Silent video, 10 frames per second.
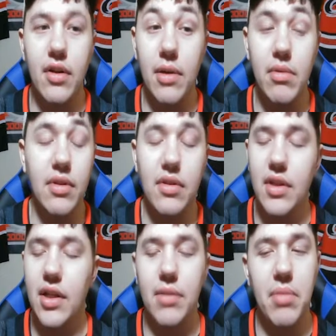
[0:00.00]

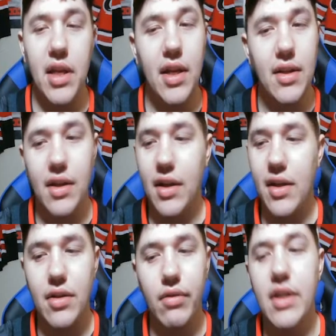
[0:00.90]
I
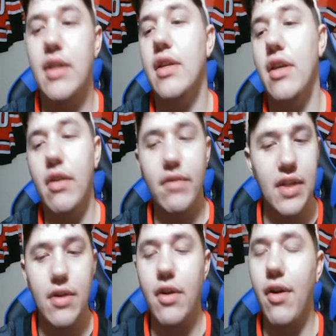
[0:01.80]
tweeted it out. I've
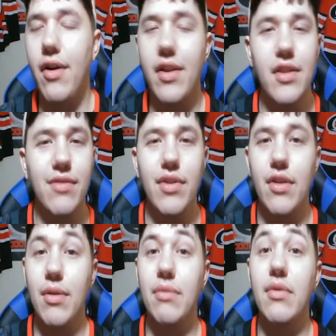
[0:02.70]
said it already in this video.
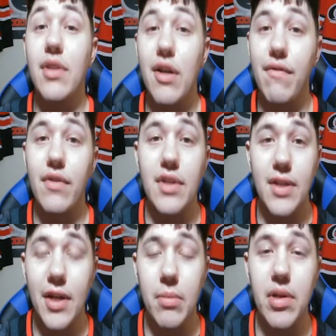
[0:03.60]
I would love for this
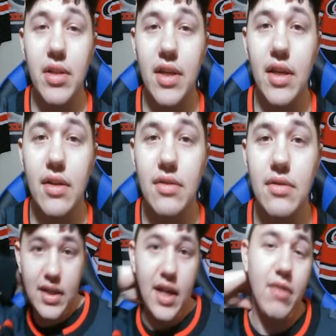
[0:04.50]
guy to be on the Canes.
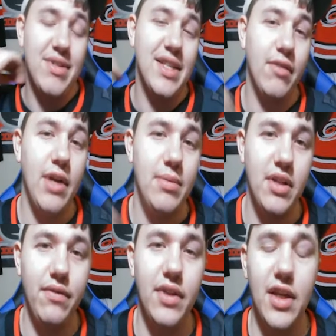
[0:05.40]
Anyways, that wraps it
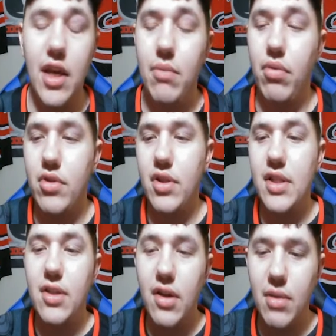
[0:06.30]
up for the game portion. Let's
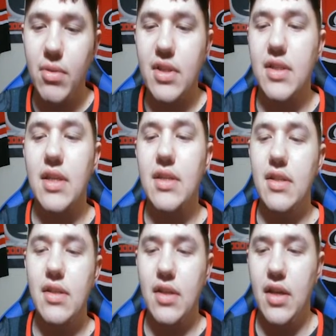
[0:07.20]
talk about the
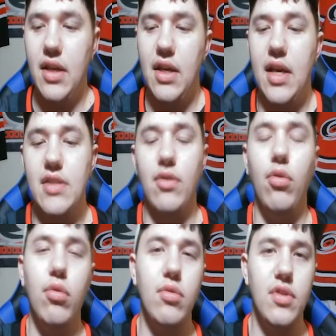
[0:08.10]
season as a
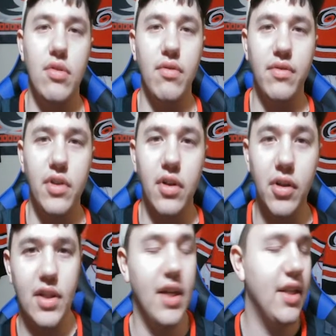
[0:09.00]
whole so far.
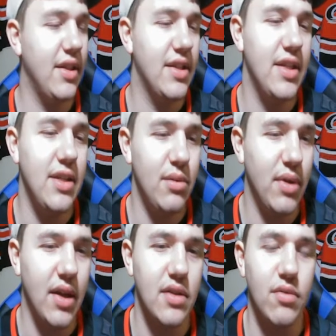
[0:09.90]
I think the team
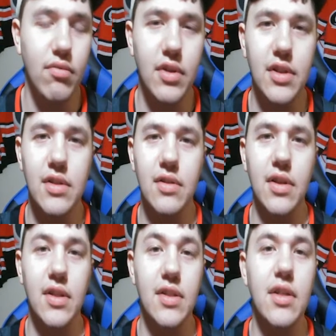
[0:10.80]
has really
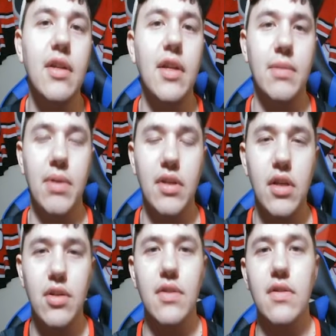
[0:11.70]
exceeded
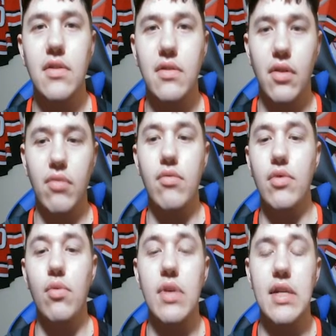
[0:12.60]
expectations through
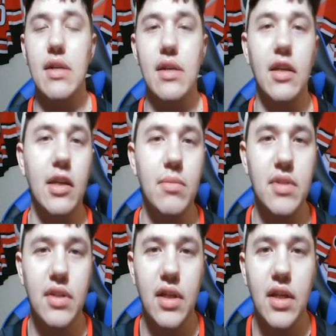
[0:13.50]
29
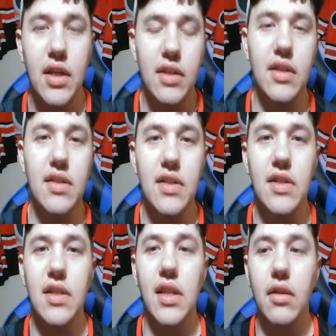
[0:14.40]
games this
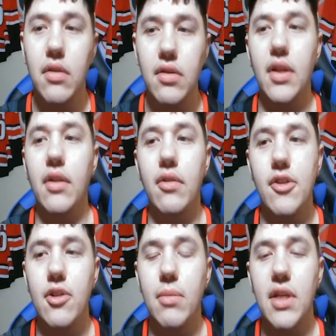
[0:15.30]
season. They look like they're
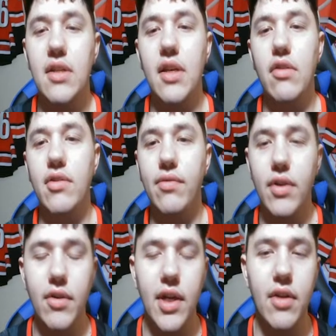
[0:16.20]
legitimate contenders.
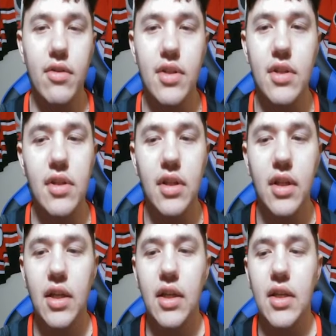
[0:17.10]
Frederik Andersen
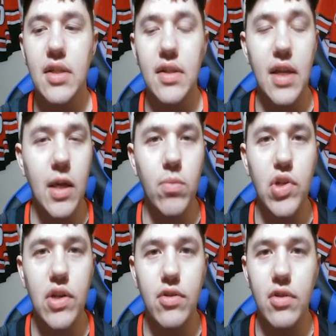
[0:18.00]
is a game
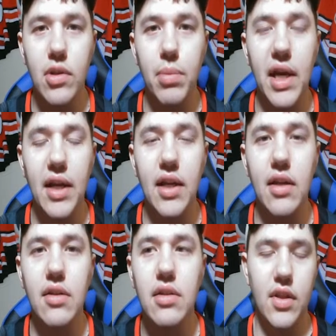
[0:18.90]
changer in the back
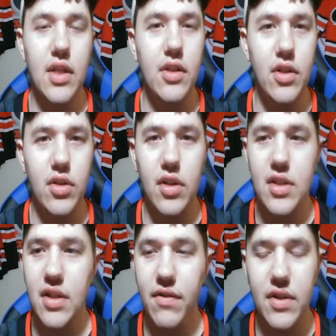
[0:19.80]
end. The addition on
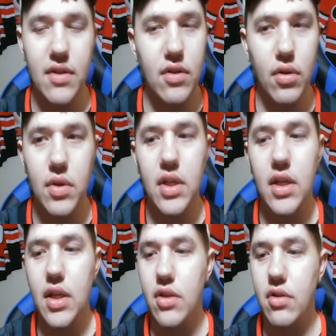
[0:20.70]
defense of Tony
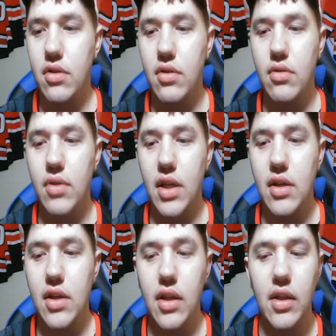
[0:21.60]
DeAngelo and
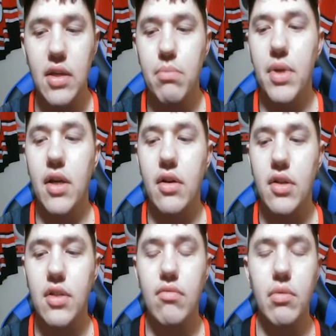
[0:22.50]
Ethan Bear
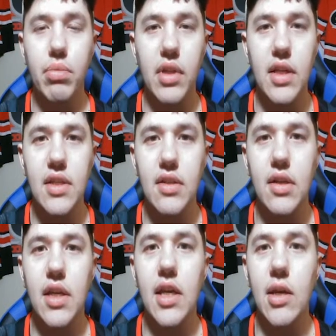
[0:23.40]
to replace
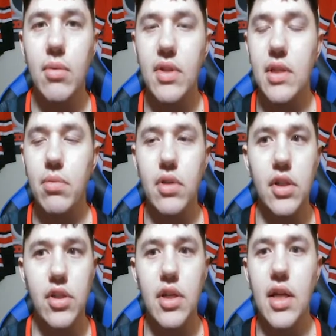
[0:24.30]
Dougie Hamilton's
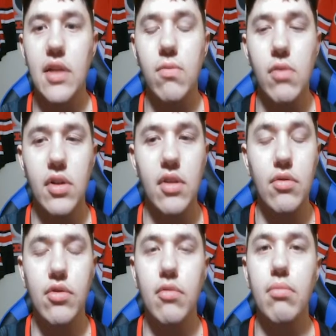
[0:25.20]
production has worked out
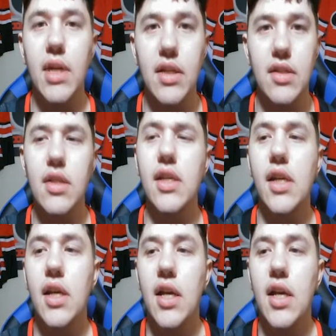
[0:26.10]
tremendously.